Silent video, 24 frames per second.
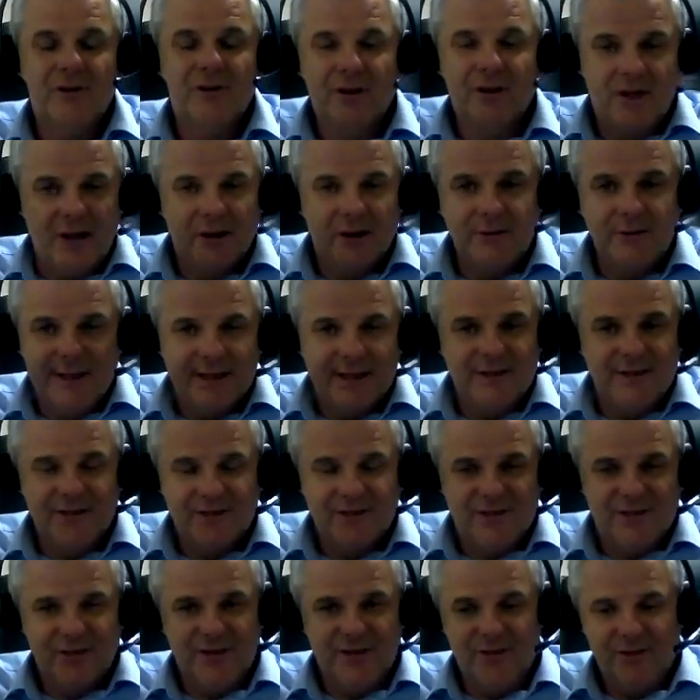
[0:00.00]
going
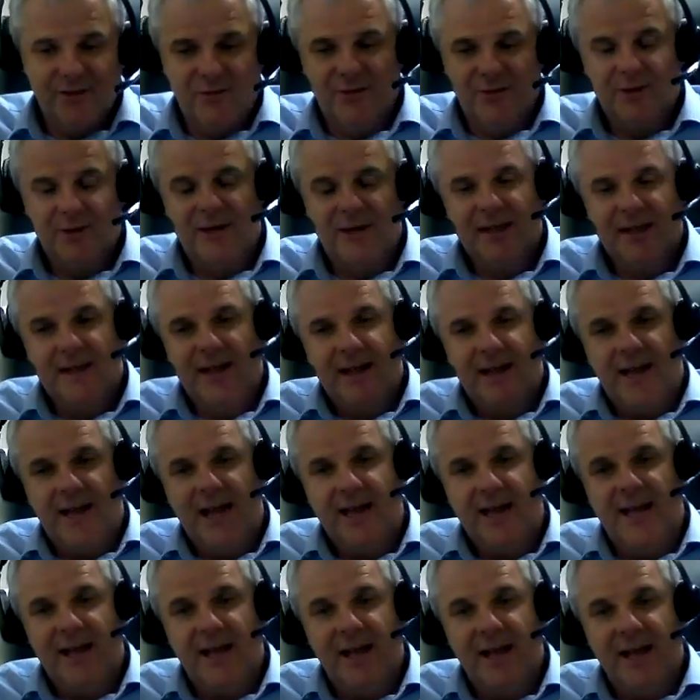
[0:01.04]
to
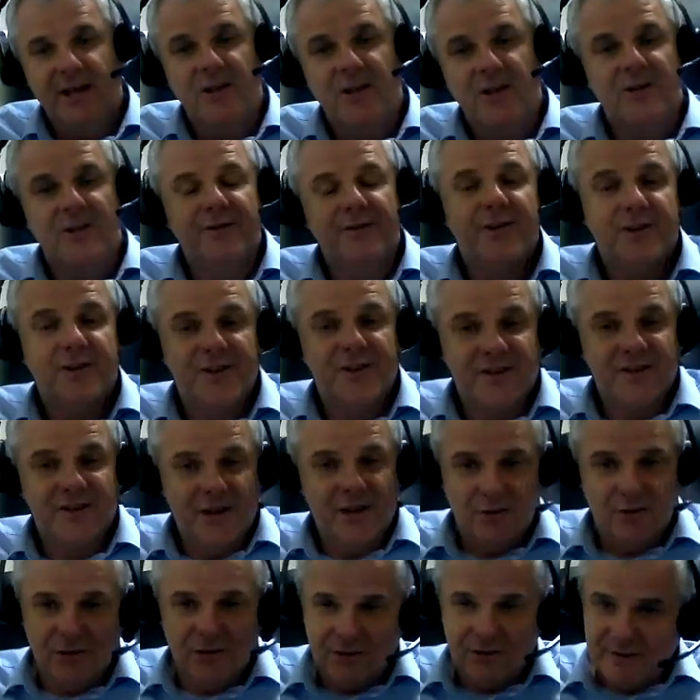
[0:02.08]
a university
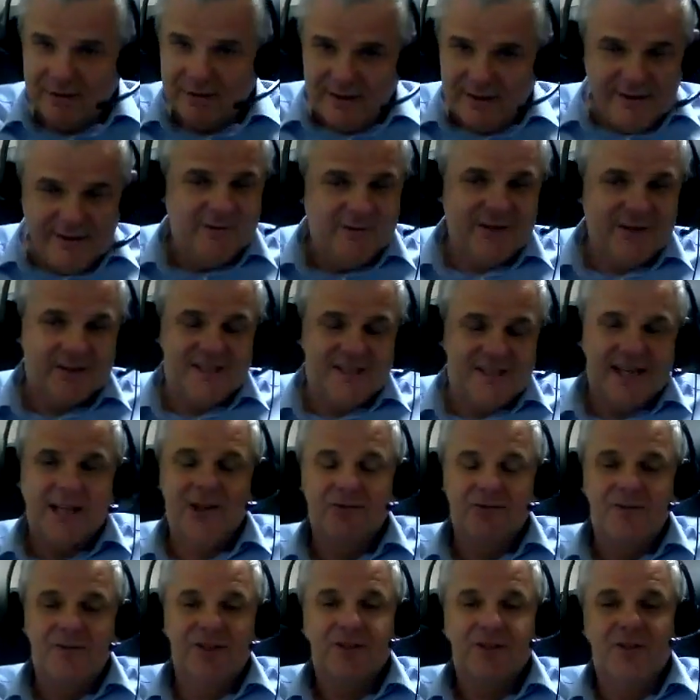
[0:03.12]
or even a
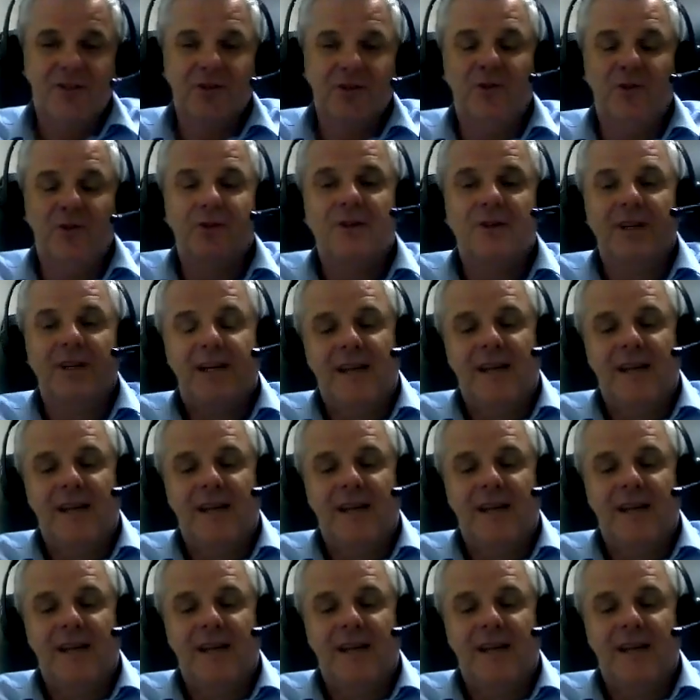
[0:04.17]
secondary school.